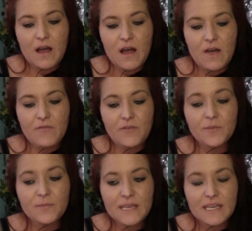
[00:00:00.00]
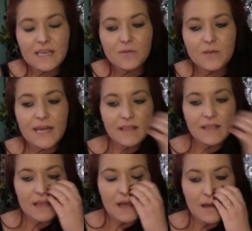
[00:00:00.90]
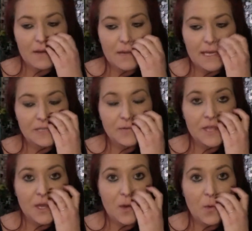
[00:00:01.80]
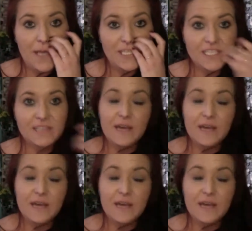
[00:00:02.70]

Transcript: for me, when I end with a question,